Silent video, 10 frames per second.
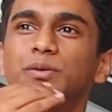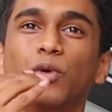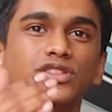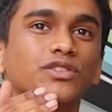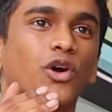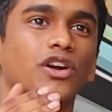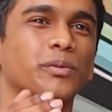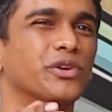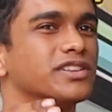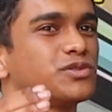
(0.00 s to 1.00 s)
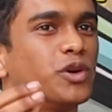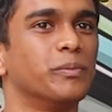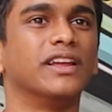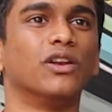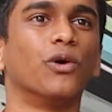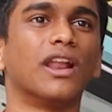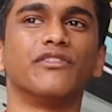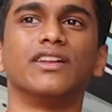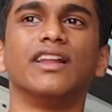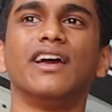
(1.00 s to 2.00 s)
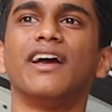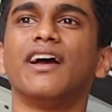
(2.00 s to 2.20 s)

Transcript: the most of the contributors would be low level.